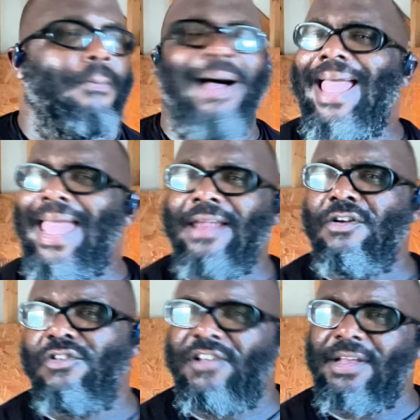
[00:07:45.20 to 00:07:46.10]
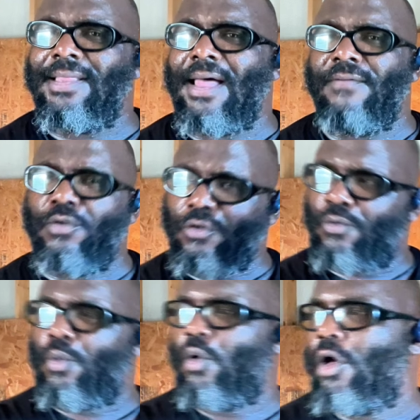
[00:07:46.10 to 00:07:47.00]
my energy levels
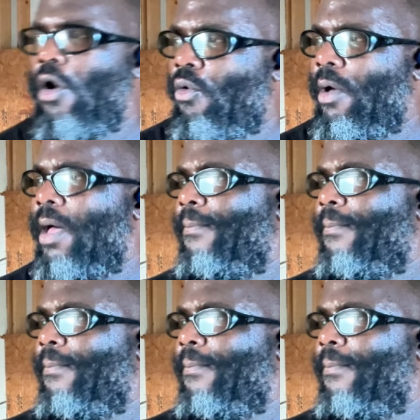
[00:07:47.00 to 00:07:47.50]
will go